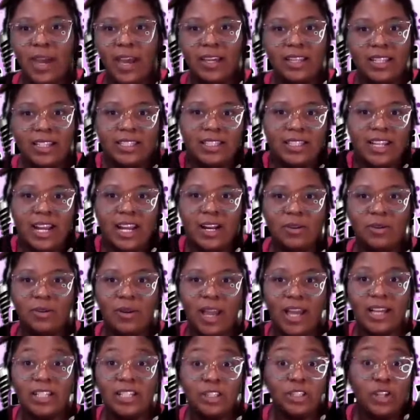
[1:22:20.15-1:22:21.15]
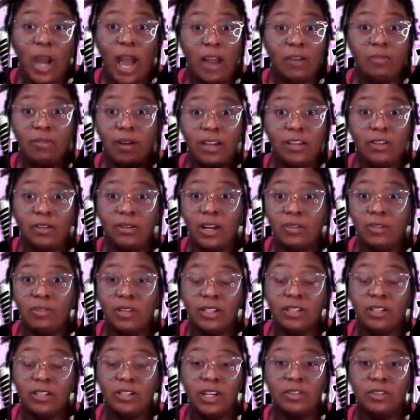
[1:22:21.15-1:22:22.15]
This is not okay. Just I'd rather you not
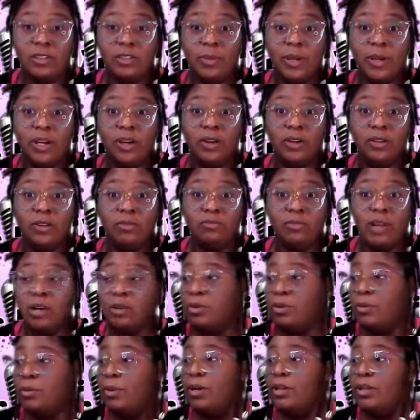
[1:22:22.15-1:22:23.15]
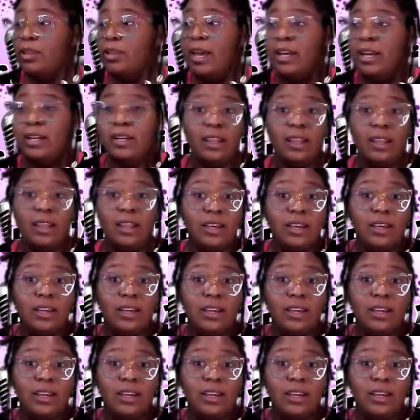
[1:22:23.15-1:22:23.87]
reach out to me at all. Not on a birthday, nothing.